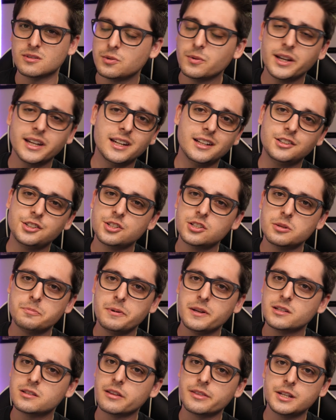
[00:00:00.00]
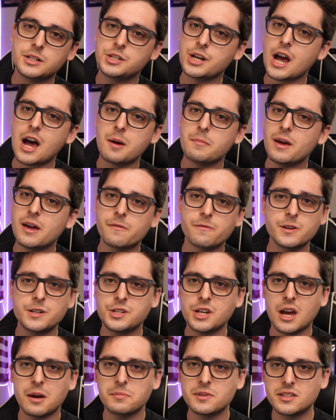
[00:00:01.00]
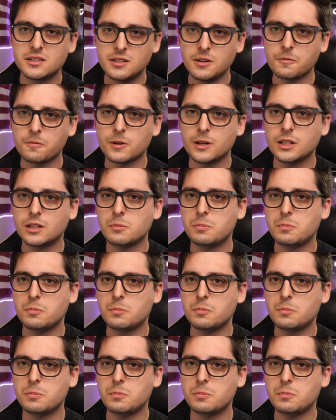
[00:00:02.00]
So again, it just depends on the job. Every job is different.